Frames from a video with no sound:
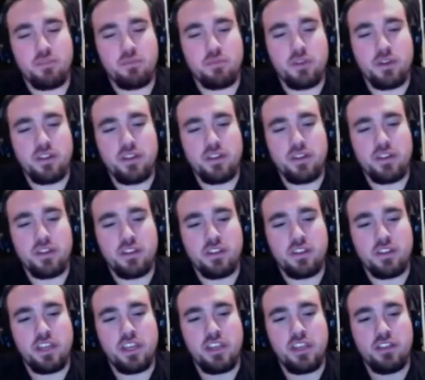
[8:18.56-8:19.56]
But the
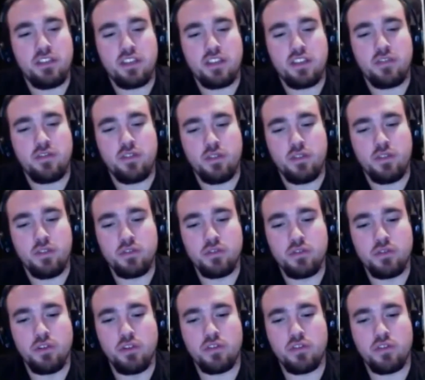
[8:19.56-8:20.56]
key thing, if you do
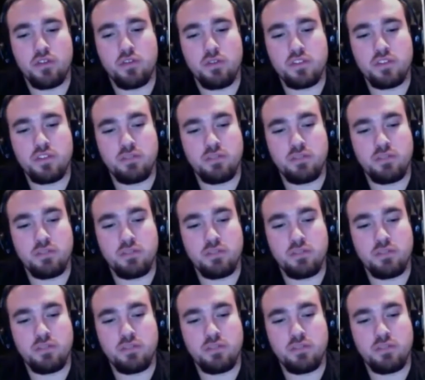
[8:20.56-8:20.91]
go out through the mist,